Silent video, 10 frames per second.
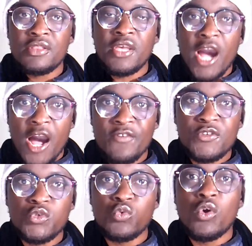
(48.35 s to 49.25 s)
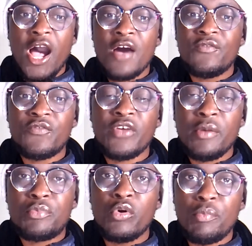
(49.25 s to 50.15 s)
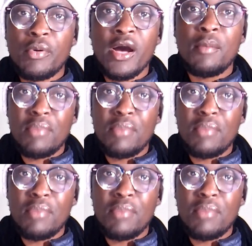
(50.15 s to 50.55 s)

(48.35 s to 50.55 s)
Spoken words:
they have to have a proper